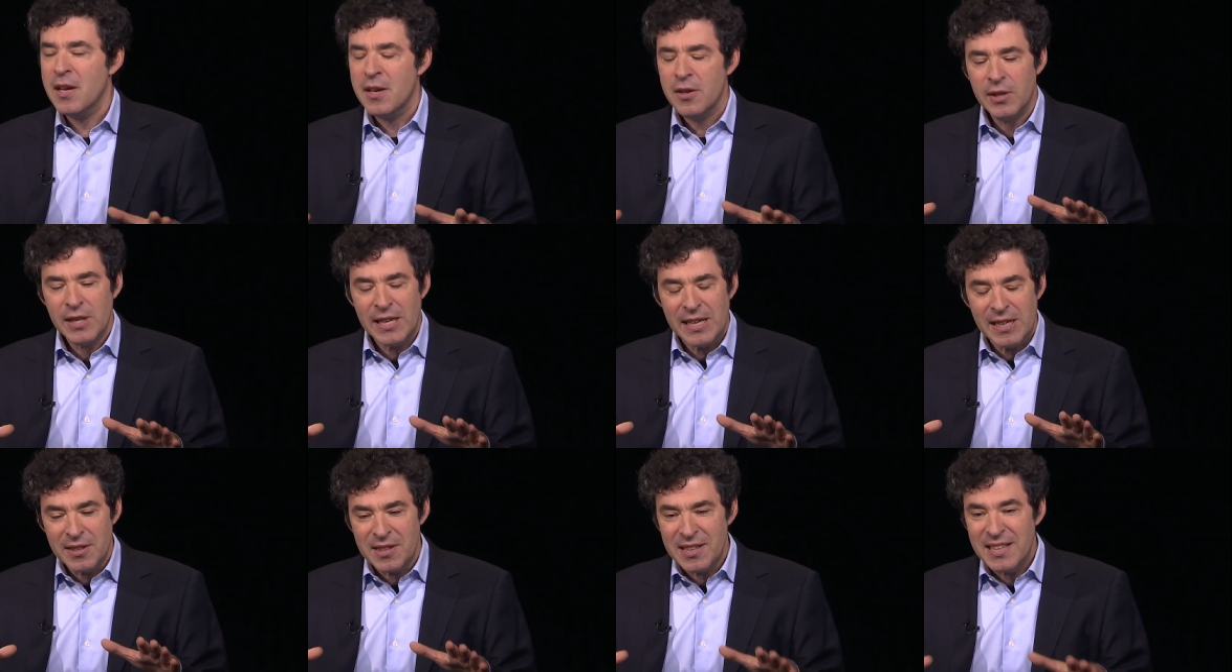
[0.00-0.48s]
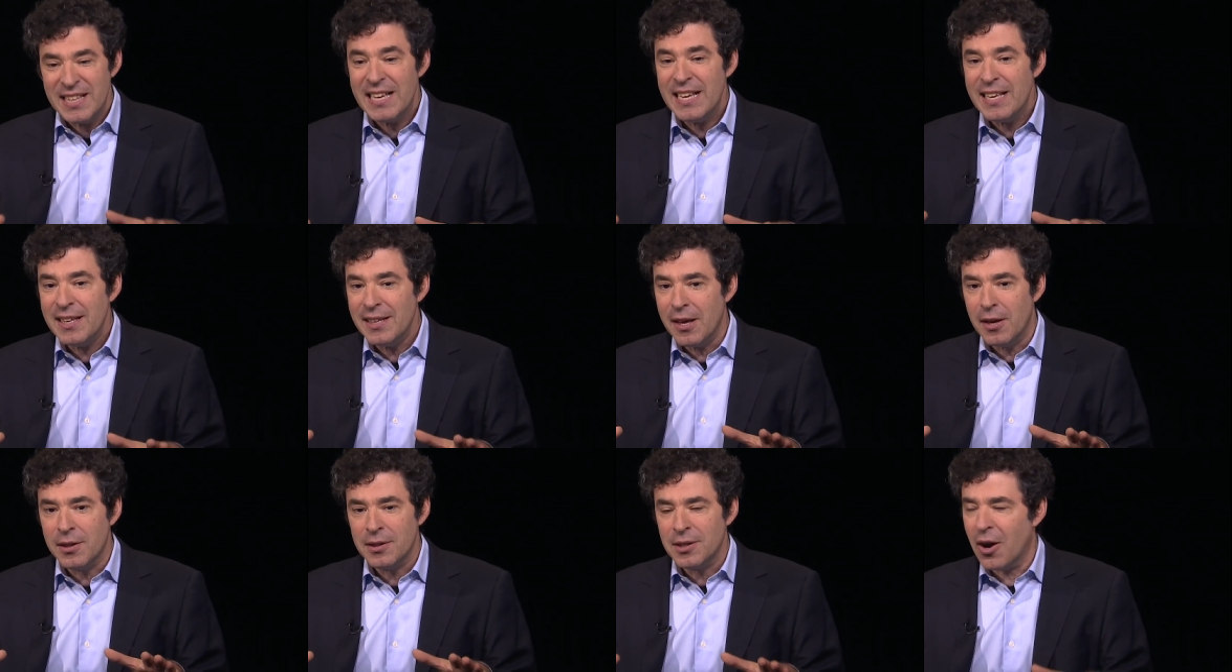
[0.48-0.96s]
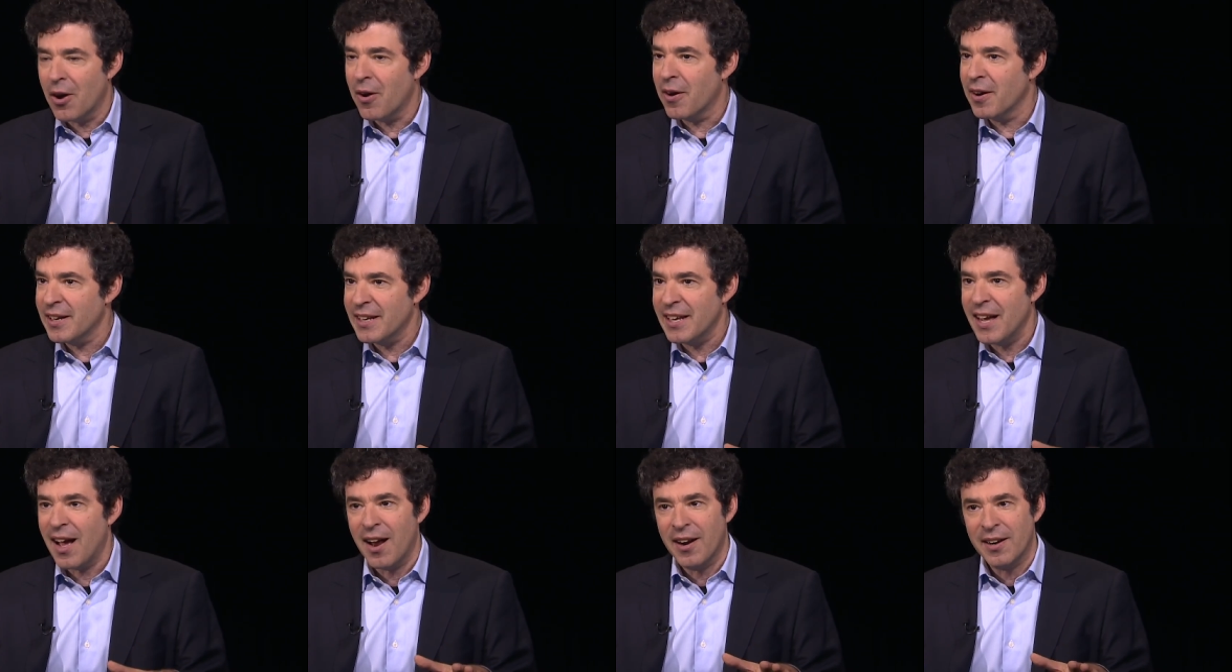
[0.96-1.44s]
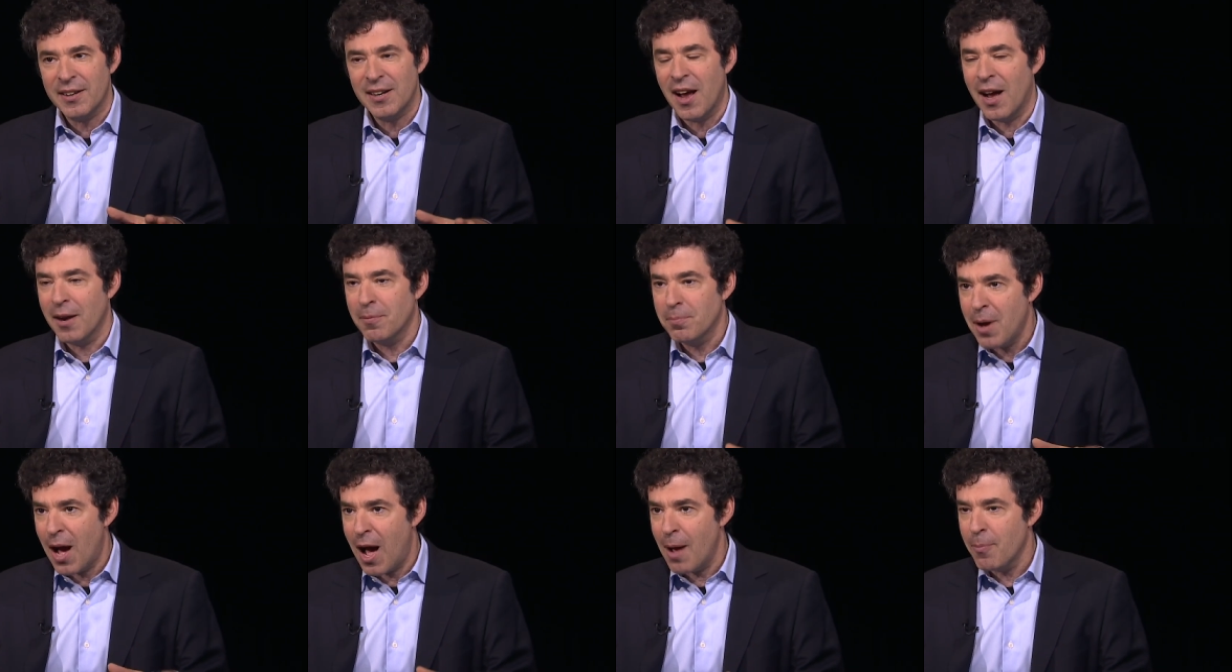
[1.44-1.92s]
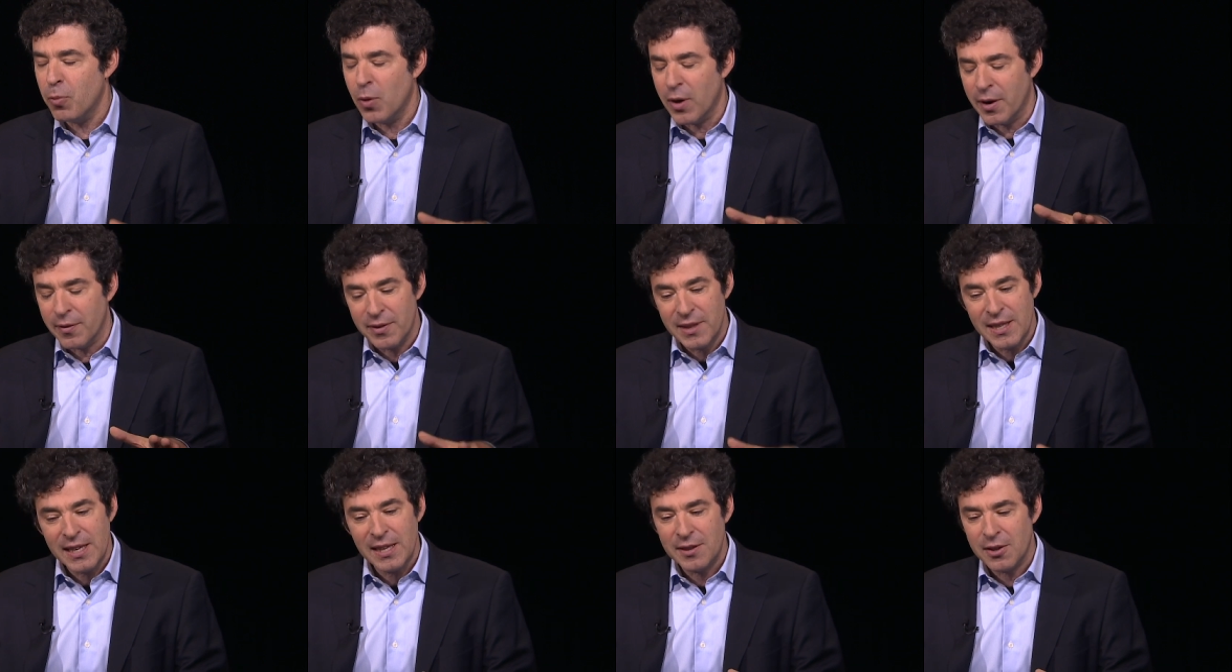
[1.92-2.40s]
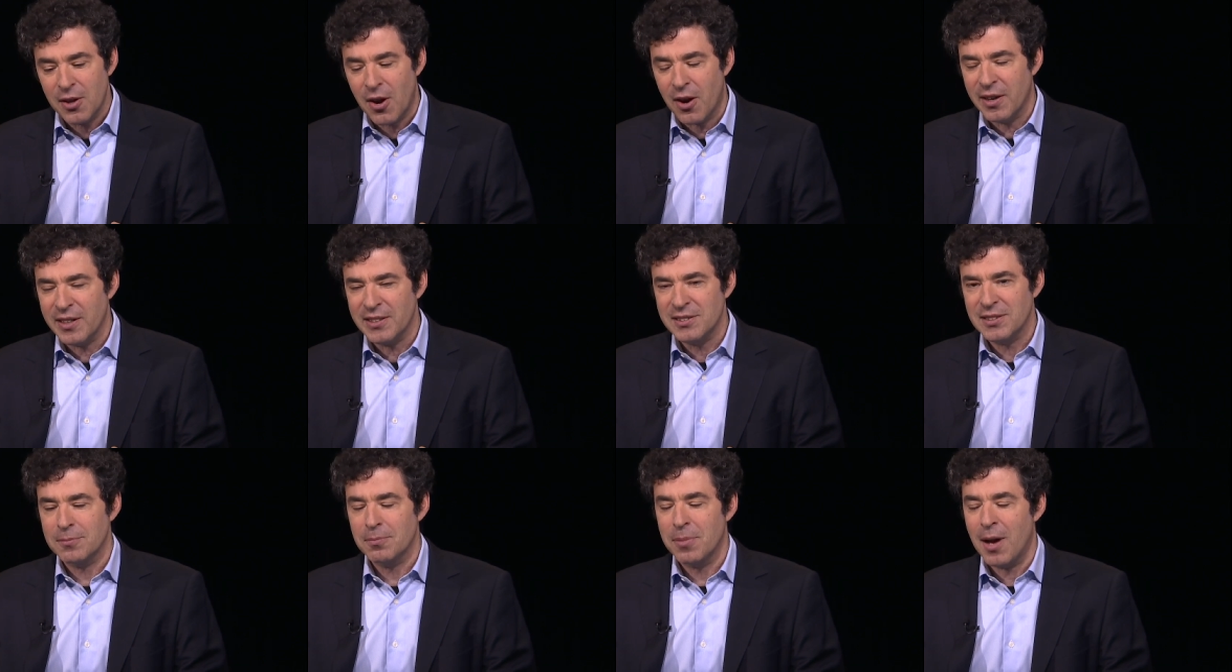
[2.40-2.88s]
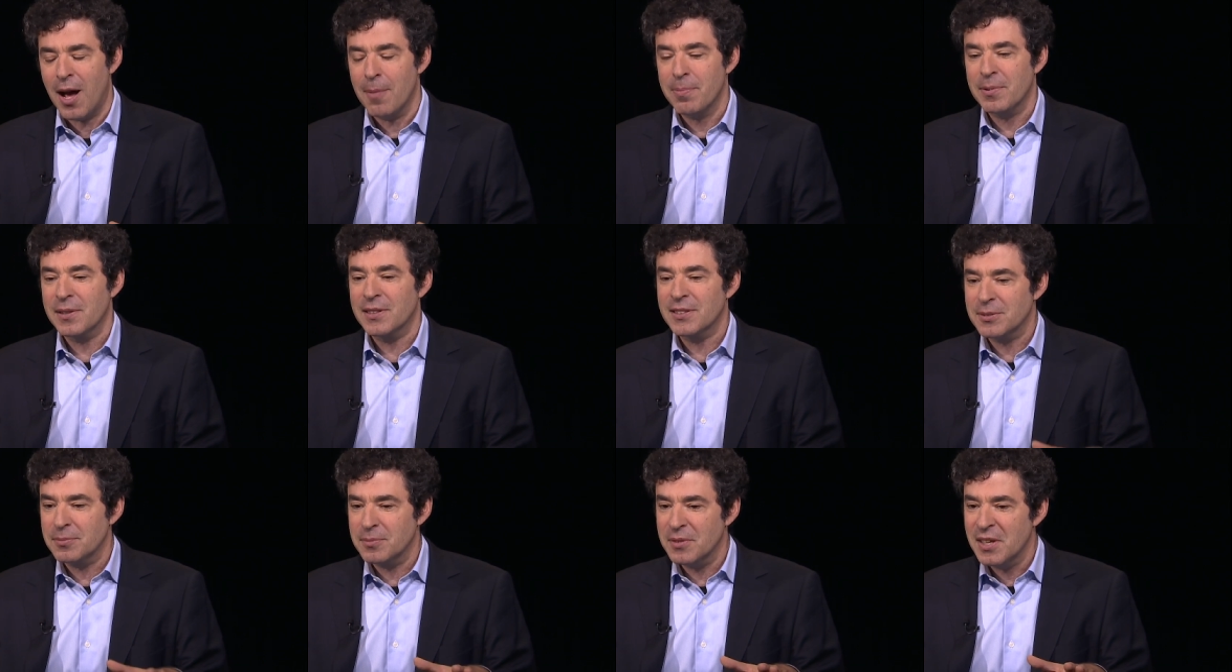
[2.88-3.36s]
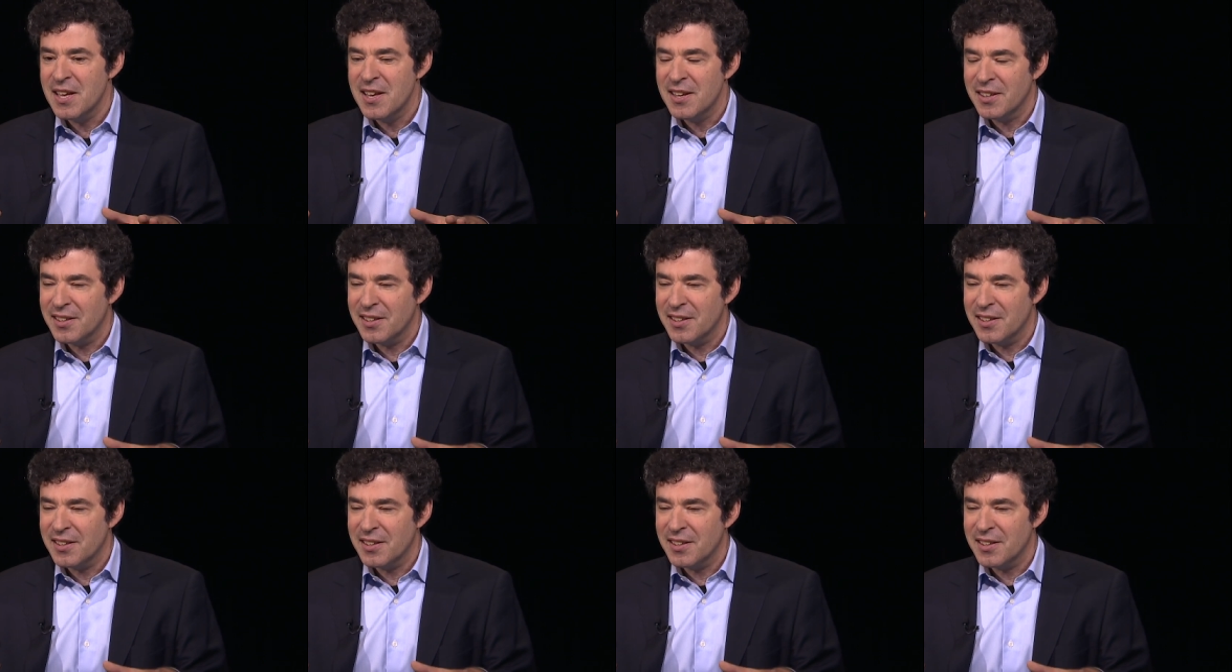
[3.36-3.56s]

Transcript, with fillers: the, the authority on, on pop, one of the authorities on populism,